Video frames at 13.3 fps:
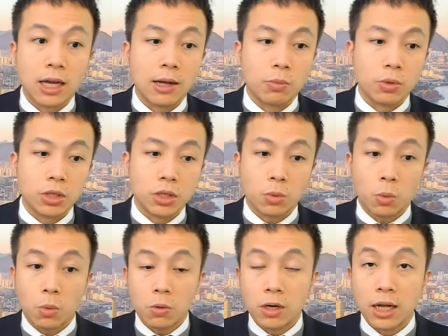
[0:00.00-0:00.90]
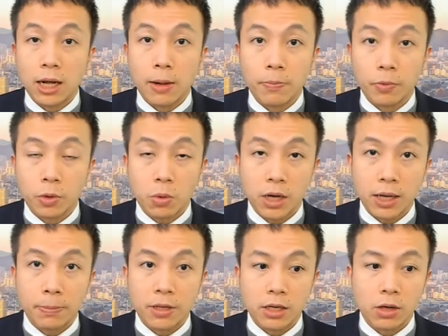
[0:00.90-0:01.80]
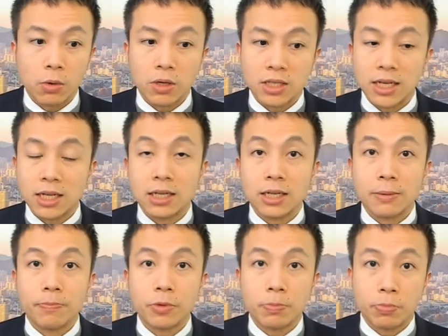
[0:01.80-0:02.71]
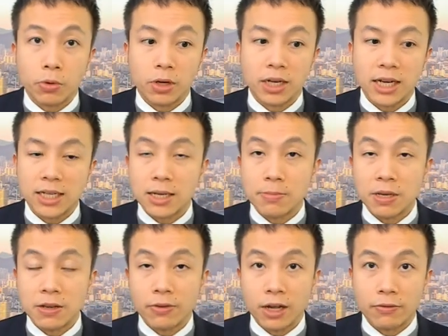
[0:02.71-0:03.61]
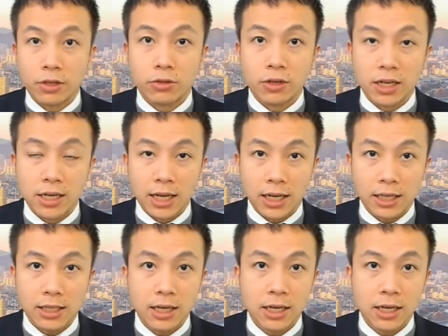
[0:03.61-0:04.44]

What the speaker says: which is quite a bit lower than the broad S&P 500 index.